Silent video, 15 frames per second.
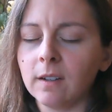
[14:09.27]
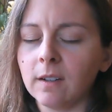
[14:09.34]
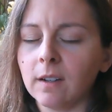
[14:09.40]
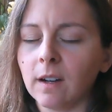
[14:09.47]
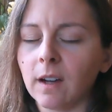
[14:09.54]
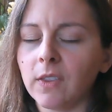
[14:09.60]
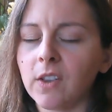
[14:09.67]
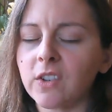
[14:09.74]

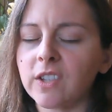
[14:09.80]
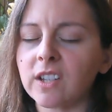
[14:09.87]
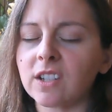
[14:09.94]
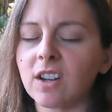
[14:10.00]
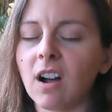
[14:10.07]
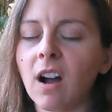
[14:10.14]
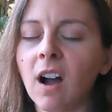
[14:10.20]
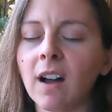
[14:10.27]
And there's this
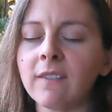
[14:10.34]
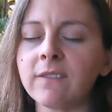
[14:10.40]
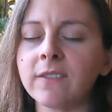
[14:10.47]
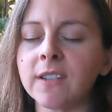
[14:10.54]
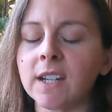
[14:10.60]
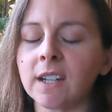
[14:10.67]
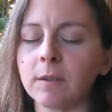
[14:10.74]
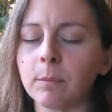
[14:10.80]

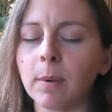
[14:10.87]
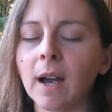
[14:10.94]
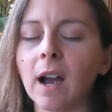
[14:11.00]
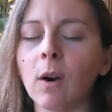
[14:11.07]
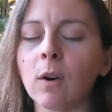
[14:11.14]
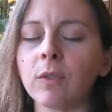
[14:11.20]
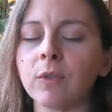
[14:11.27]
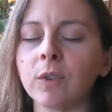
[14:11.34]
confident,
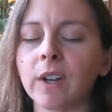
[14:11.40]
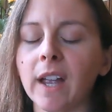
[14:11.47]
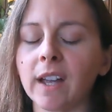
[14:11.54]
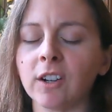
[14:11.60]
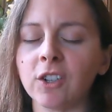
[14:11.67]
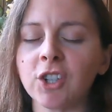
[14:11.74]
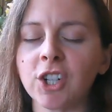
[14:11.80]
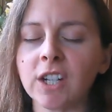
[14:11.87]
powerful
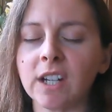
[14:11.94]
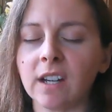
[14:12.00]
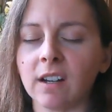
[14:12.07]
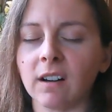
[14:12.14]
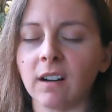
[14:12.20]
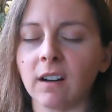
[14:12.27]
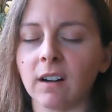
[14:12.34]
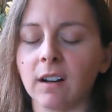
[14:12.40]
energy here.
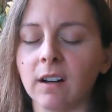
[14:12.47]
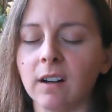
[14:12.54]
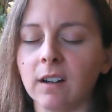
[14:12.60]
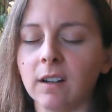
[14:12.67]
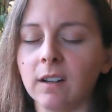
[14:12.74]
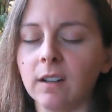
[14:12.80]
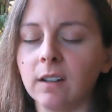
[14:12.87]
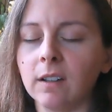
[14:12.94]

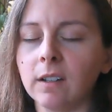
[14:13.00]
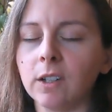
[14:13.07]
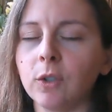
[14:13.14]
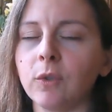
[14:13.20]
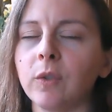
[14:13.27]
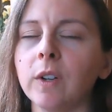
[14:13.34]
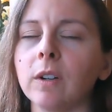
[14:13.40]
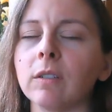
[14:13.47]
You
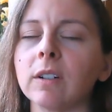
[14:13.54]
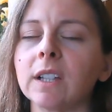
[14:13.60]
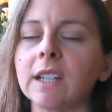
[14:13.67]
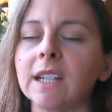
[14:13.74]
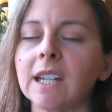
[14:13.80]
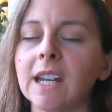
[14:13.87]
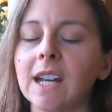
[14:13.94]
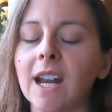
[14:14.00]
feel really
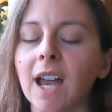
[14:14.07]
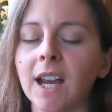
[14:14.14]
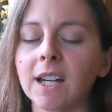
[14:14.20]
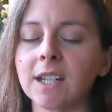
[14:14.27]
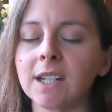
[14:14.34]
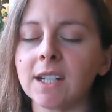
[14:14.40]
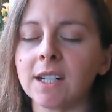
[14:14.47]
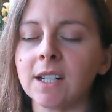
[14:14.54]

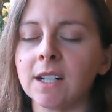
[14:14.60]
connected.